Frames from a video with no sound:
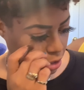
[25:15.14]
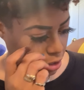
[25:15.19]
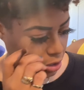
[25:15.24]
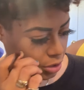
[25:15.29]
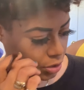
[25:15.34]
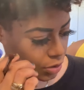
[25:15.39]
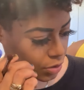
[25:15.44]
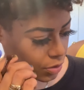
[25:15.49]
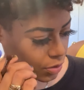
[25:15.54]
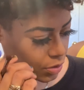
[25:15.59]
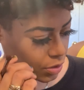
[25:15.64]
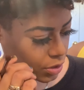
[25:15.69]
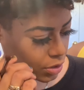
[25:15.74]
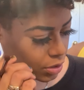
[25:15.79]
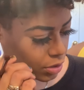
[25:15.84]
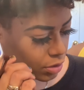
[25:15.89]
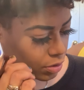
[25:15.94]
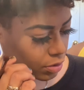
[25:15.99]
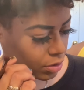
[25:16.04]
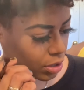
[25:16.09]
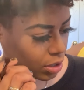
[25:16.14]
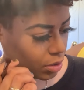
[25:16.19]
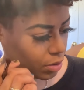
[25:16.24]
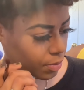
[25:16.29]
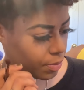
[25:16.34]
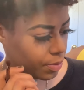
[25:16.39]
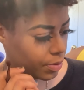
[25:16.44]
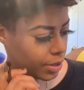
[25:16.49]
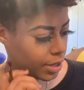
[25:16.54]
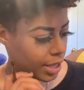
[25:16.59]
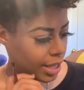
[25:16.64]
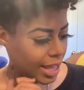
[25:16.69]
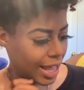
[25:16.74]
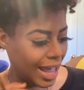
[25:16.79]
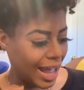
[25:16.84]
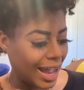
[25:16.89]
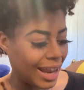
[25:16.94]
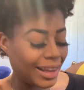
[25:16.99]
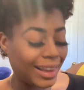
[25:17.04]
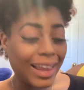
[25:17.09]
to use, nope,
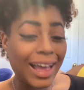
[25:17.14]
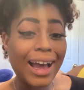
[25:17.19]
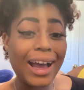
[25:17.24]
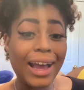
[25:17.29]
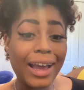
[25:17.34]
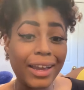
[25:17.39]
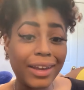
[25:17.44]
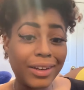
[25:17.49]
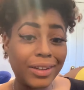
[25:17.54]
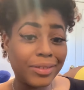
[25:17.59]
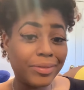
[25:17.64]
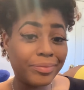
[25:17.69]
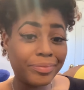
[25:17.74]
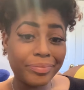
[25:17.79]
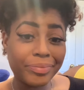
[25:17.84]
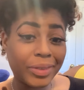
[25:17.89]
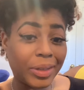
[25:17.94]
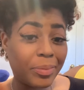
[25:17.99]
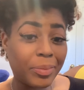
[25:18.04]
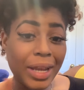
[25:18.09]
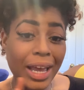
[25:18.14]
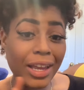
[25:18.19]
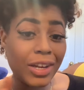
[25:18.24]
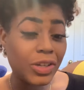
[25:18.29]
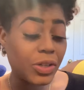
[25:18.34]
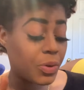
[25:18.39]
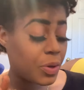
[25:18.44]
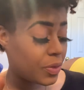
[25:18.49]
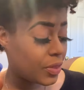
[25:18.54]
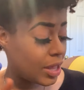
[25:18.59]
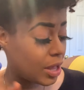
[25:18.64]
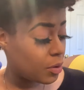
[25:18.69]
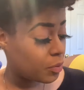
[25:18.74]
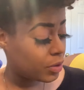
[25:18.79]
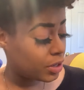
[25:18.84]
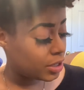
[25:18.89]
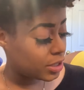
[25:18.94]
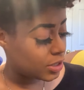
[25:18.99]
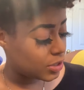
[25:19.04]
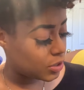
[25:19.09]
I lied. I'm not doing that
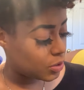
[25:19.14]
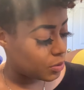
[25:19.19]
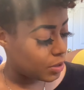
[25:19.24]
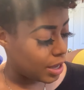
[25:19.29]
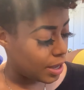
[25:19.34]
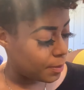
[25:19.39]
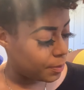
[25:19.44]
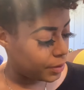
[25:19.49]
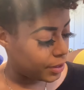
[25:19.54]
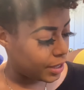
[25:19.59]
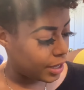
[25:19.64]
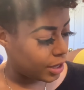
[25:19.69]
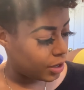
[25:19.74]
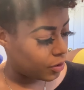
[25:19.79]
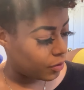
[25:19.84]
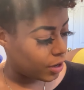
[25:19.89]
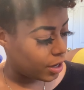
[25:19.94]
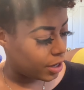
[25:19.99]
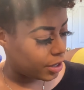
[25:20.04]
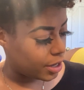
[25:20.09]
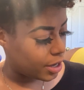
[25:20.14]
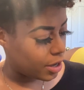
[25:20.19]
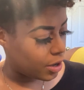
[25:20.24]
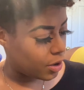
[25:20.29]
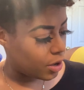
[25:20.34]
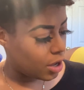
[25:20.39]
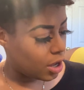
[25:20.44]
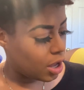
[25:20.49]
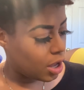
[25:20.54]
one, it's too complicated right now.